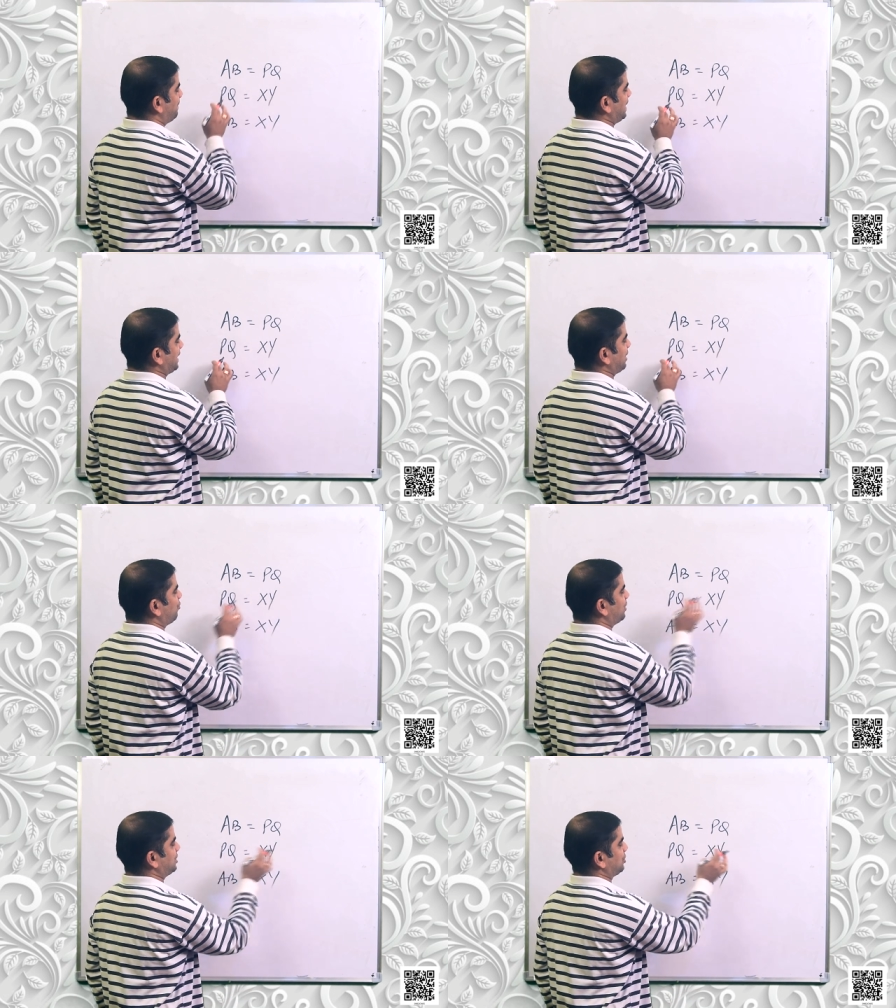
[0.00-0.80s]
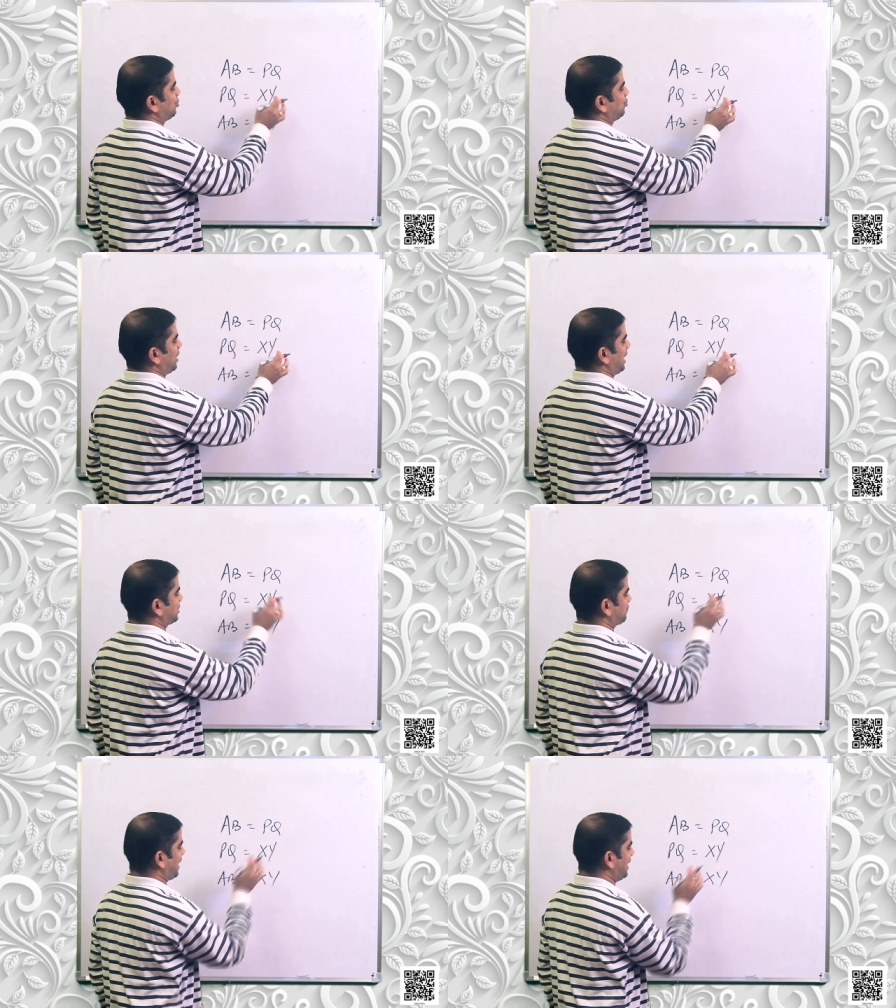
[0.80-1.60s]
PQ is equal to
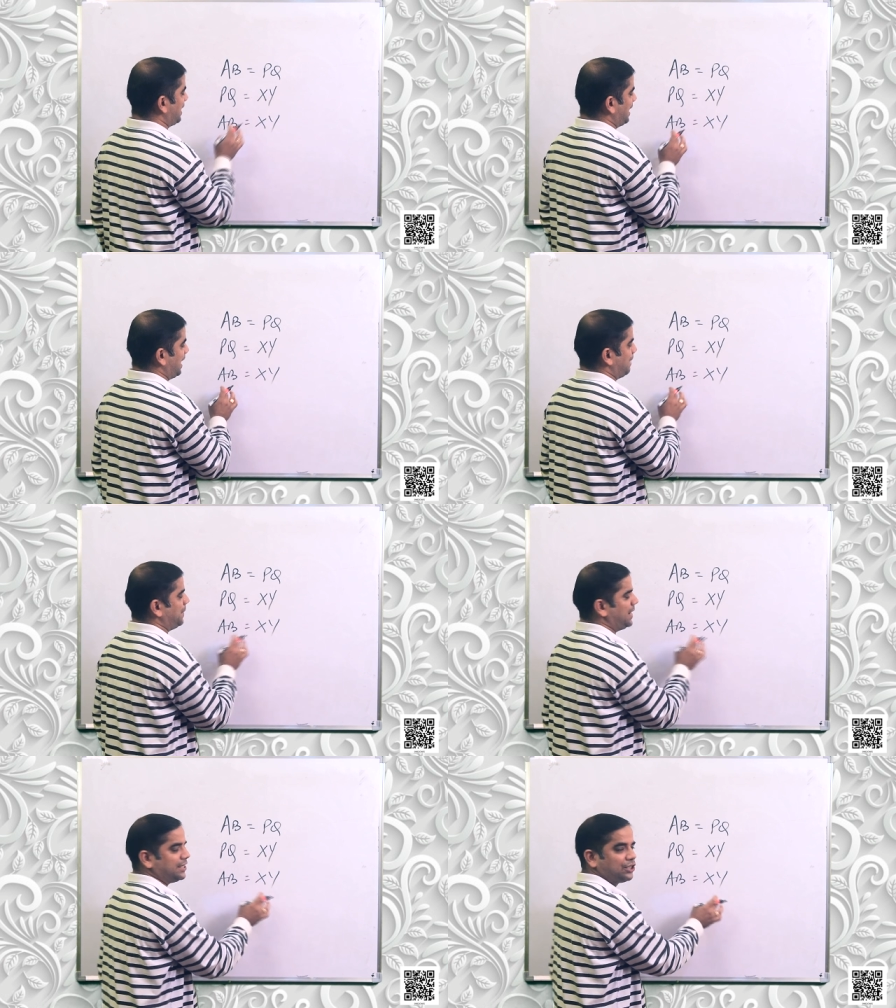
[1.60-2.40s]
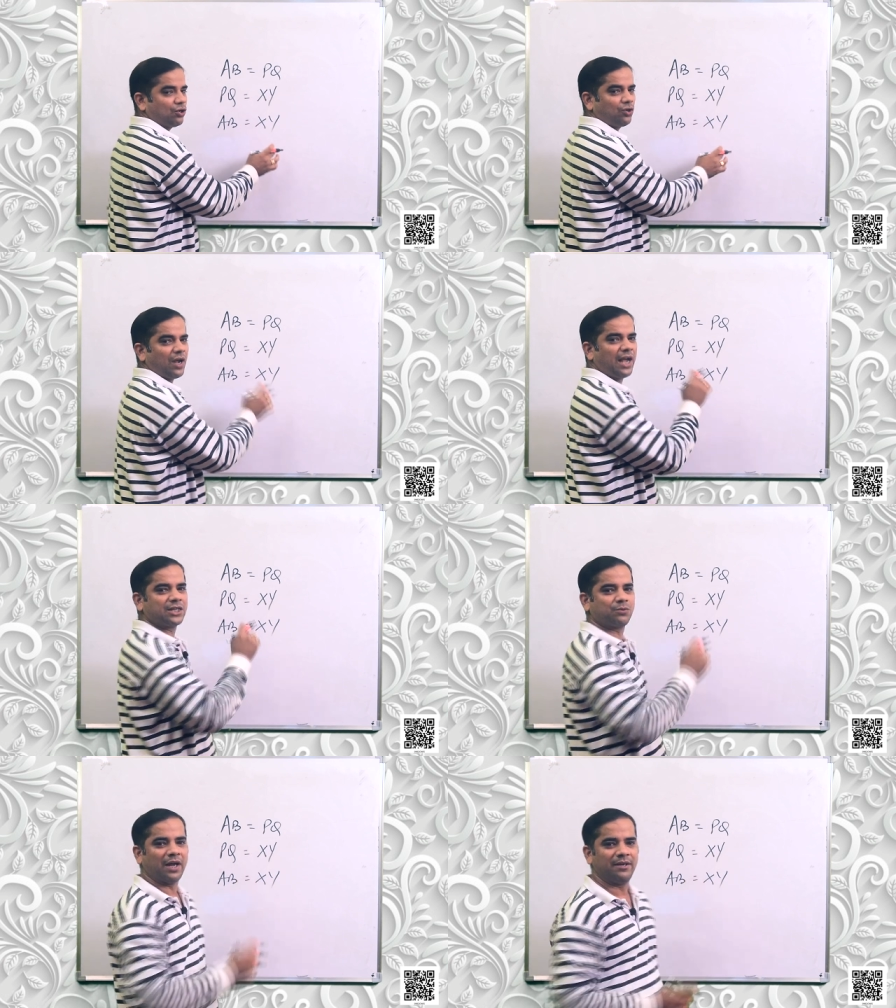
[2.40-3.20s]
XY, AB is equal to
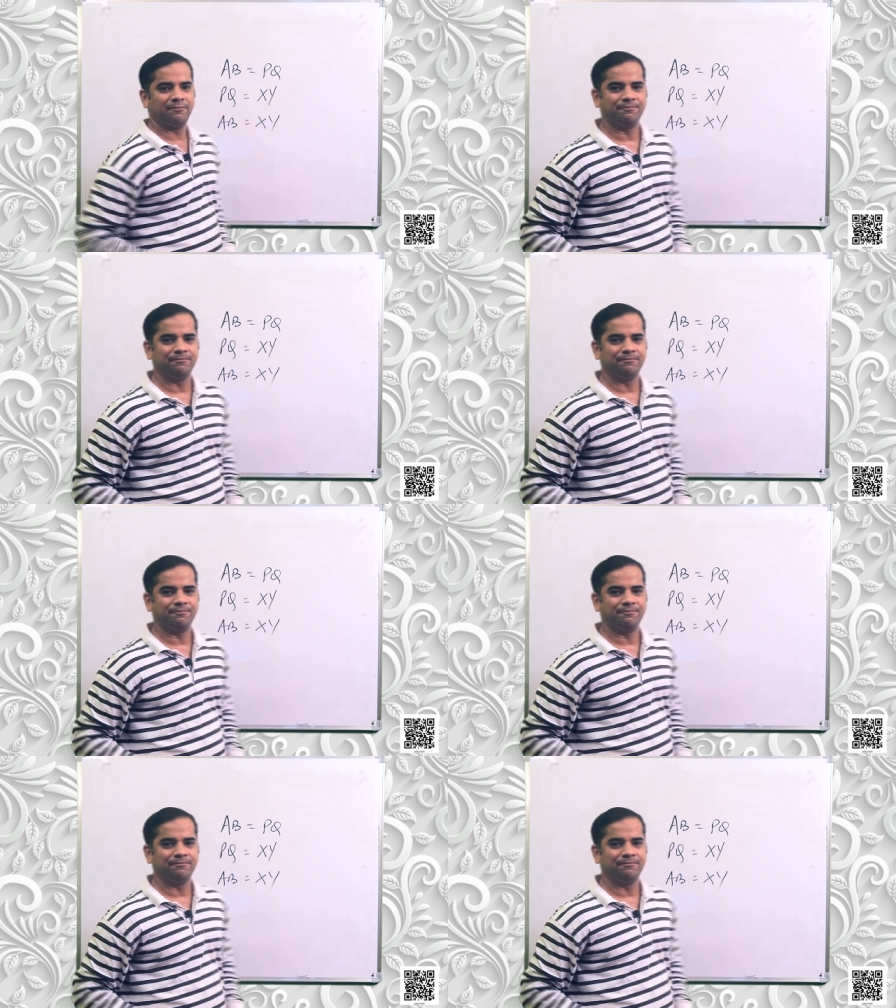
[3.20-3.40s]
XY.